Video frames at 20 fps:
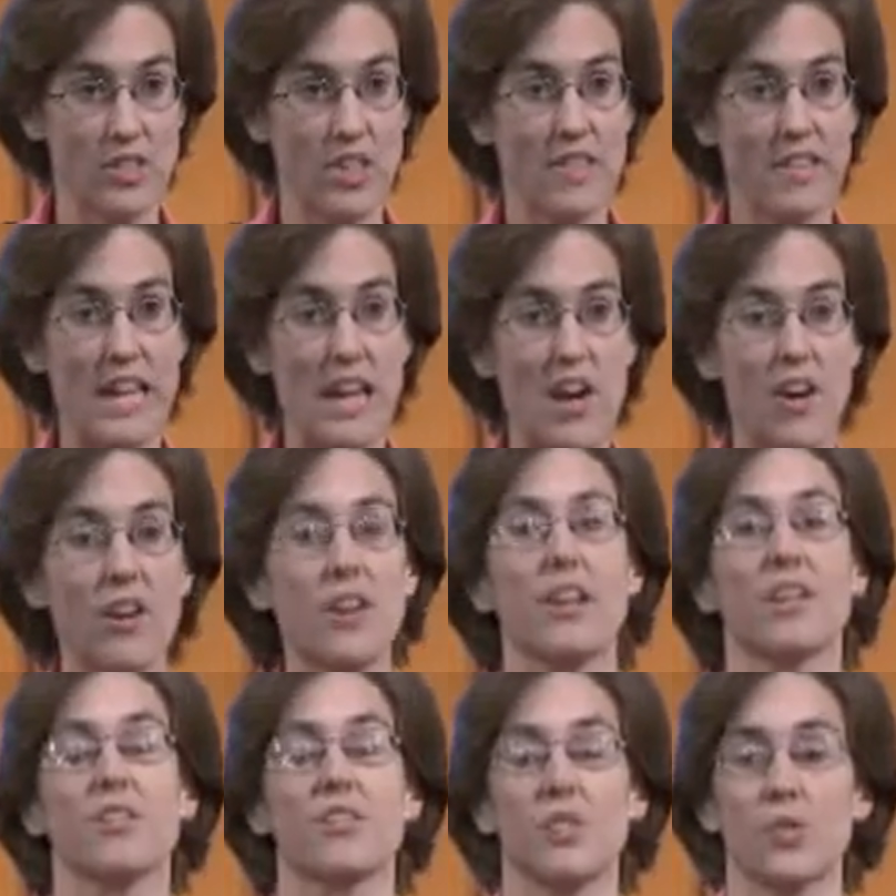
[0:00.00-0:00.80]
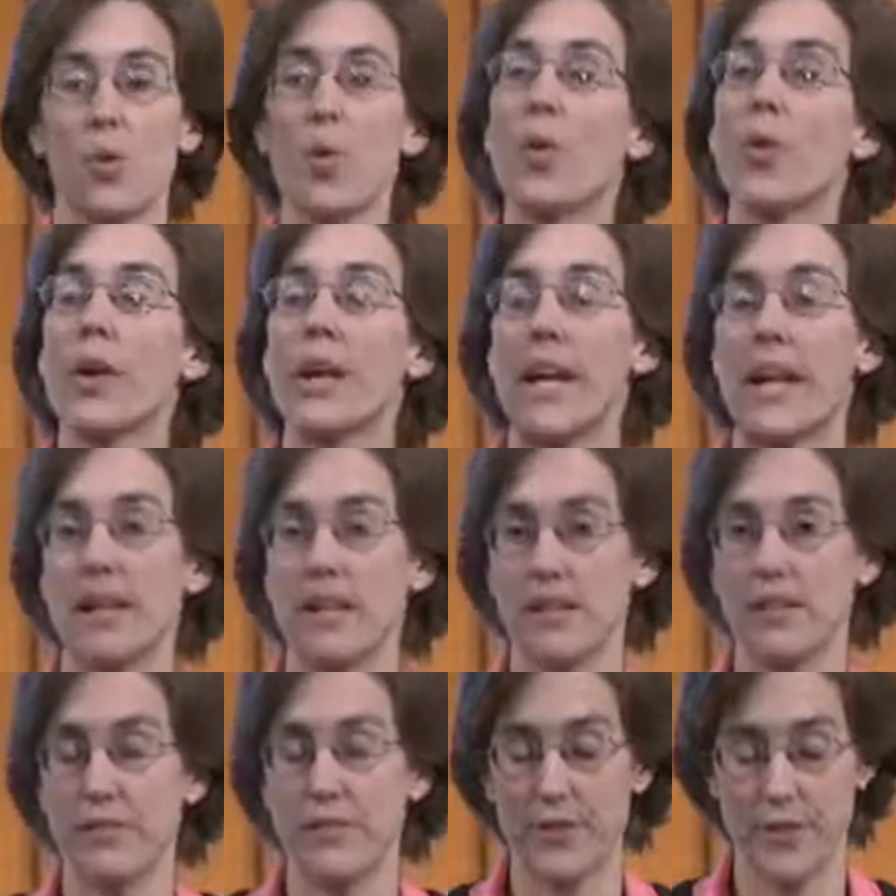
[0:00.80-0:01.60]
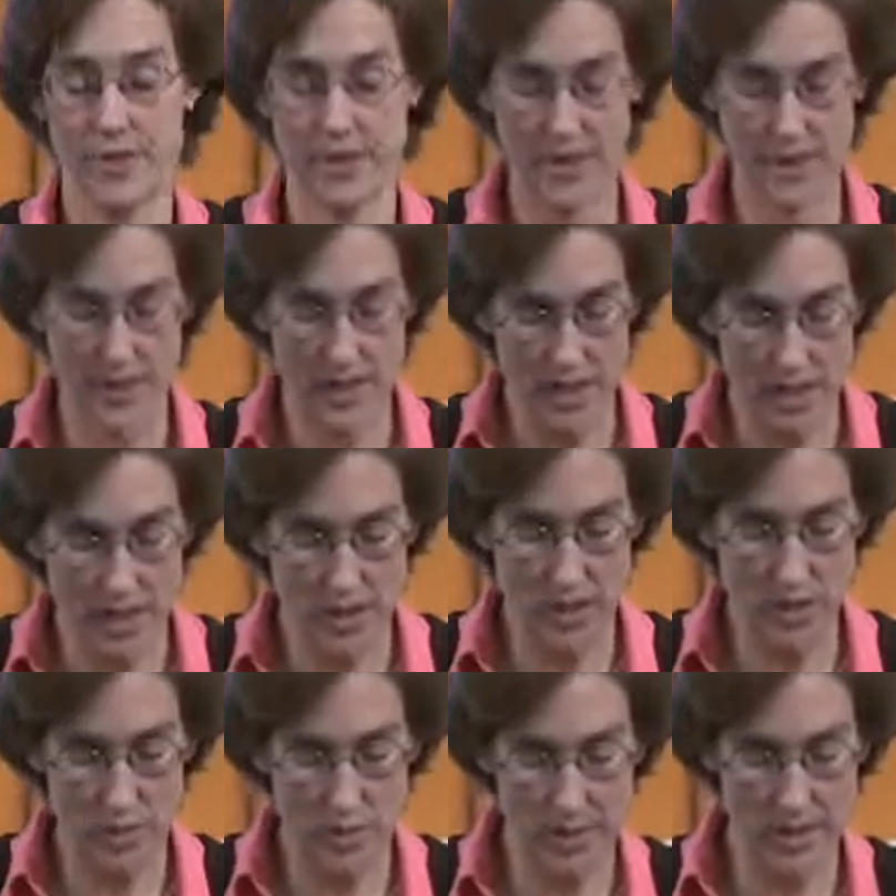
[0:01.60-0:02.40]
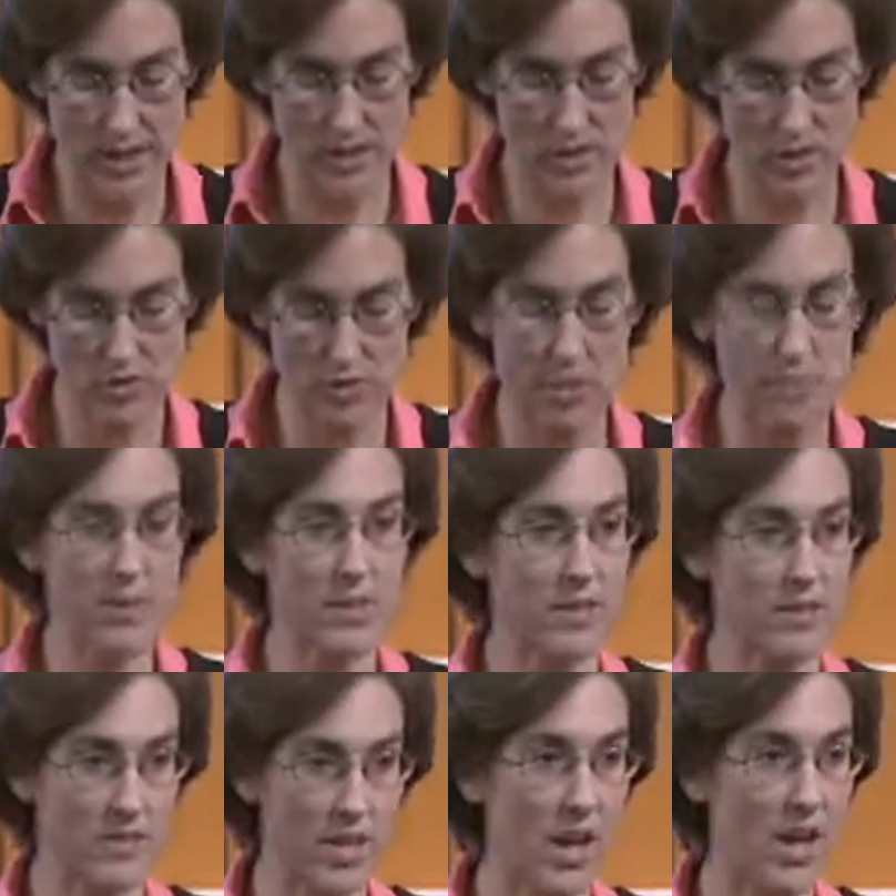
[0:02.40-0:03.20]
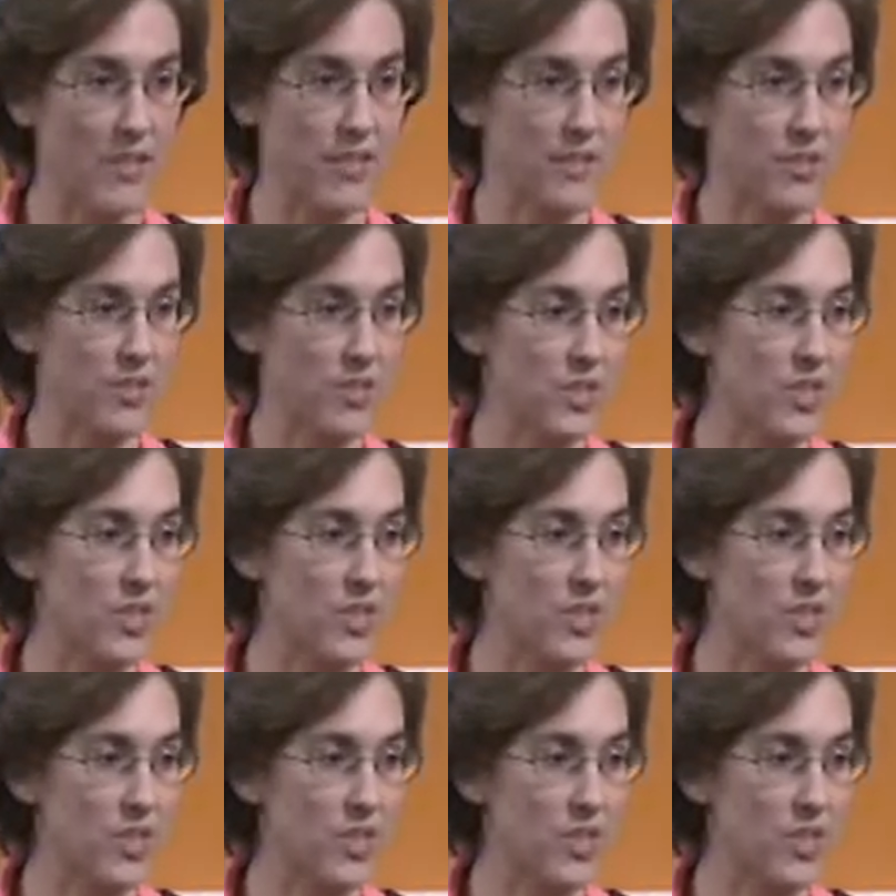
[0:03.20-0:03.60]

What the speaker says: and they are excoriated for their inhumane treatment of others,